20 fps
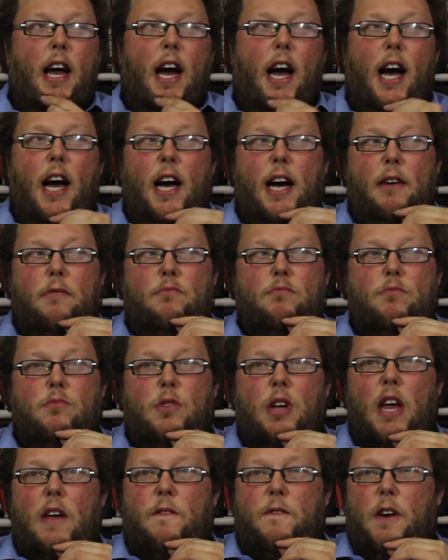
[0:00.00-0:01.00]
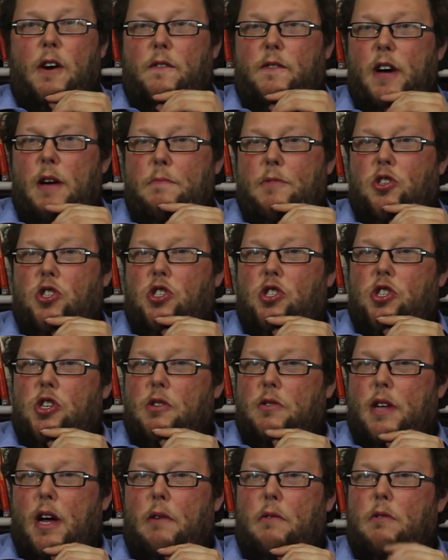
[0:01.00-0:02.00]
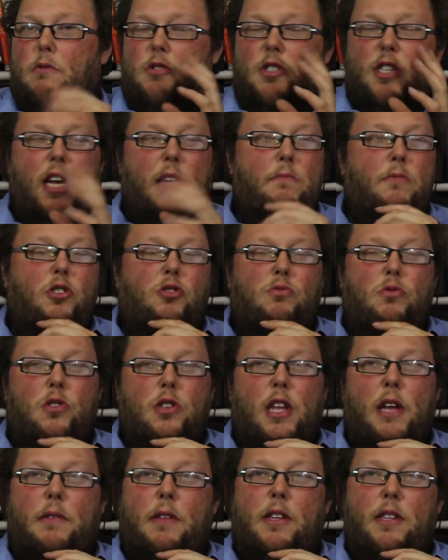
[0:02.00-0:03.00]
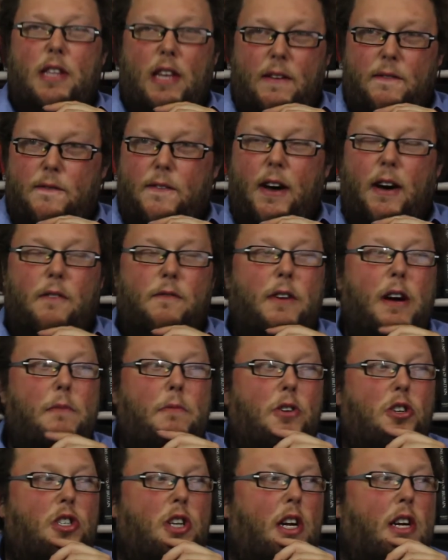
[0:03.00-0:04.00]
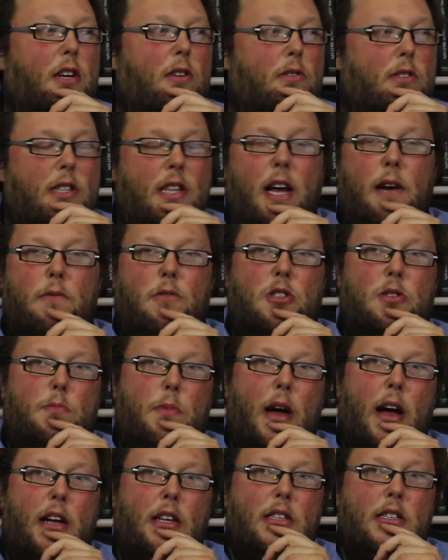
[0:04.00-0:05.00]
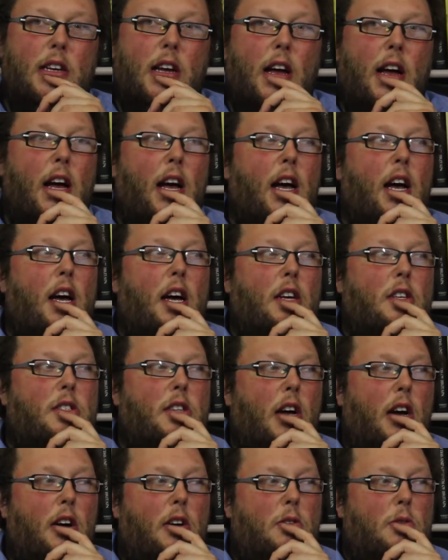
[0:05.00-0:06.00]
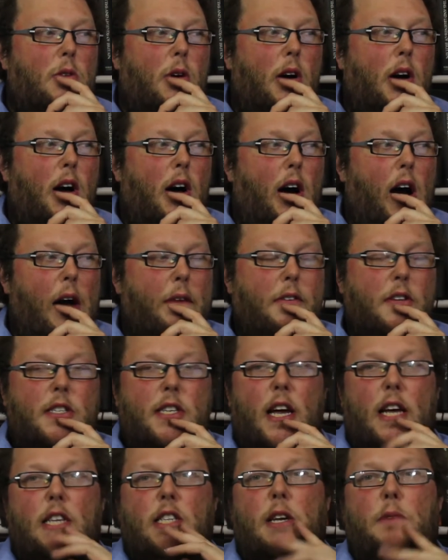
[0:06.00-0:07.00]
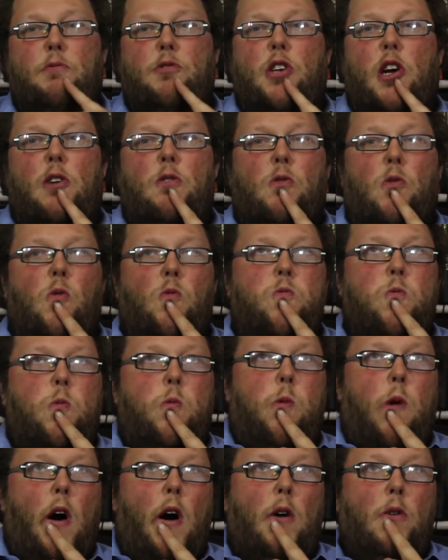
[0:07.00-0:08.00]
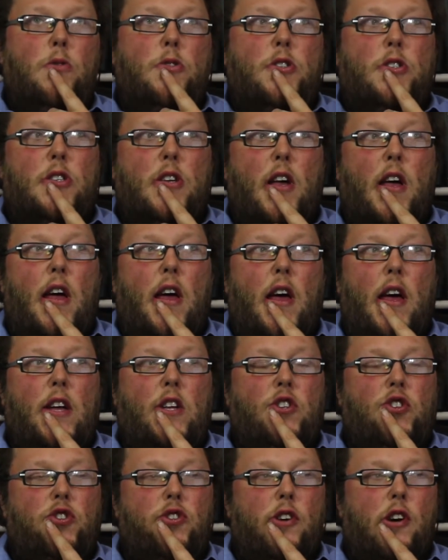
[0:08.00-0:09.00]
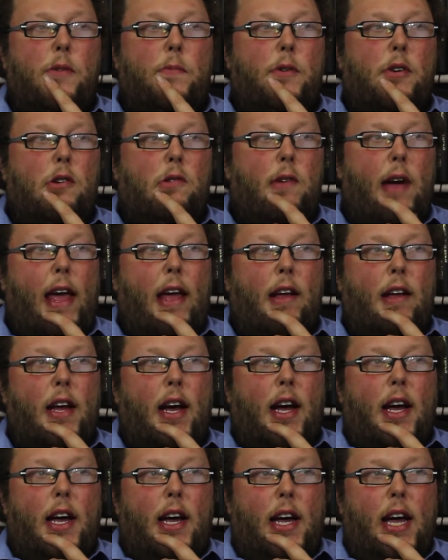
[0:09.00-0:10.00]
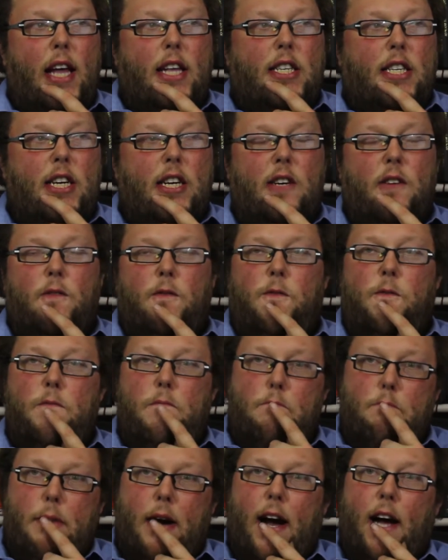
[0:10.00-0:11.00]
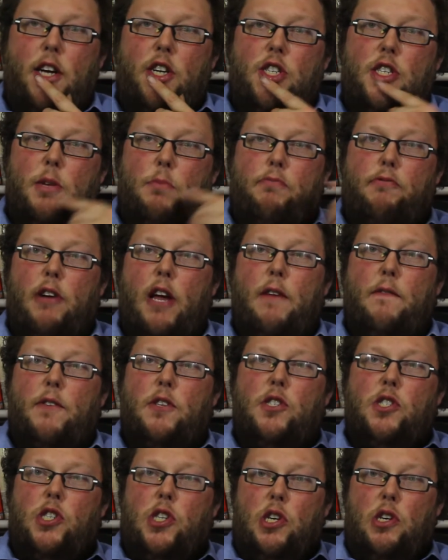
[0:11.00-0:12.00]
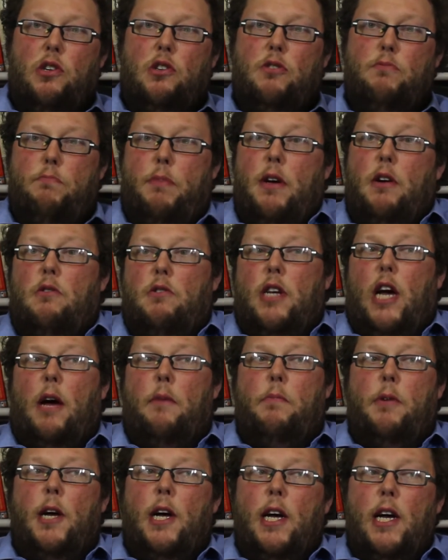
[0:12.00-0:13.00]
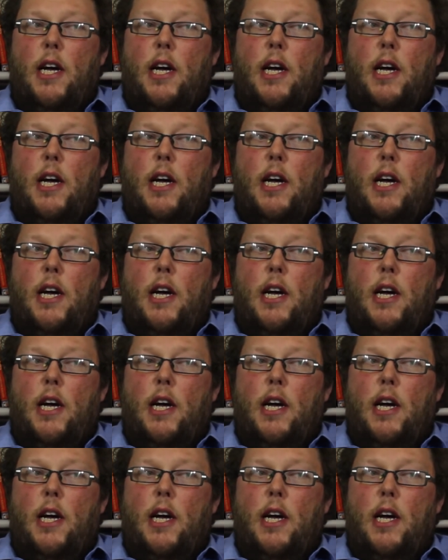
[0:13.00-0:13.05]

It felt very much in tune with that. I won't say much more than that, but it felt very much like it was in that respect. So I have to say this episode was enjoyable. It didn't match the previous 2's build-up.